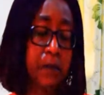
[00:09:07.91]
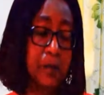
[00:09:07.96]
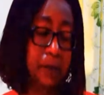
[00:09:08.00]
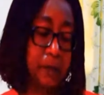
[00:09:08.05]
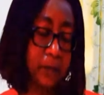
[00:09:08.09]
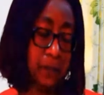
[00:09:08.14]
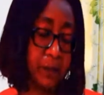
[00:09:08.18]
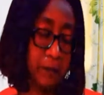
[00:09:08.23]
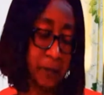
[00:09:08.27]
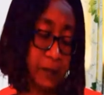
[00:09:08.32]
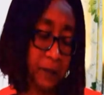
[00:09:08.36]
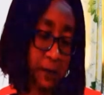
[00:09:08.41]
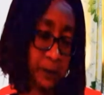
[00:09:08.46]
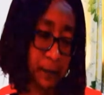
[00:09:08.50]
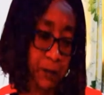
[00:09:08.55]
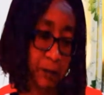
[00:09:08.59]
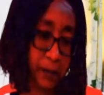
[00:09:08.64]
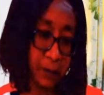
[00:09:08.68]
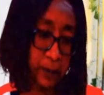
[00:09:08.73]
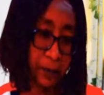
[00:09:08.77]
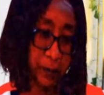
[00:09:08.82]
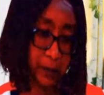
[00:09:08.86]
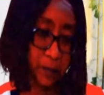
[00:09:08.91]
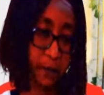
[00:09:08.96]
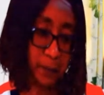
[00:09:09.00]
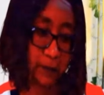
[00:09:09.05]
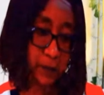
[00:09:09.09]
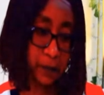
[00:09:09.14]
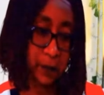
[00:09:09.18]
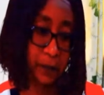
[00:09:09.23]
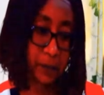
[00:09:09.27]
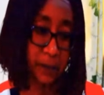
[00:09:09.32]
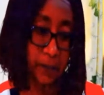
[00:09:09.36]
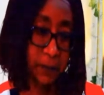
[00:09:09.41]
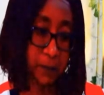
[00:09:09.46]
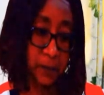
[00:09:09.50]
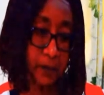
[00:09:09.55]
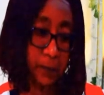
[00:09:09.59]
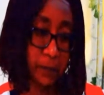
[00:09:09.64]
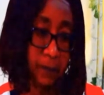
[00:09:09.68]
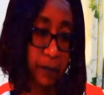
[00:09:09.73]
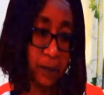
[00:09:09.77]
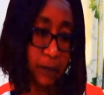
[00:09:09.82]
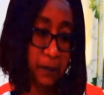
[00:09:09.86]
what are the guidelines and the
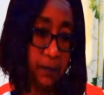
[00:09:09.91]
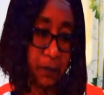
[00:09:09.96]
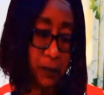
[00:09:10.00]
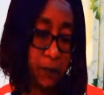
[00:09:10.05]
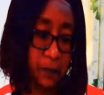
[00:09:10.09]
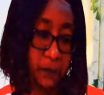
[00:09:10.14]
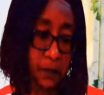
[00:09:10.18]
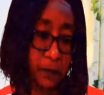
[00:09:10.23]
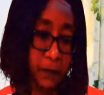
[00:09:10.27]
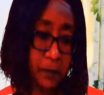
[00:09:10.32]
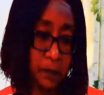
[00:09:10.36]
rules you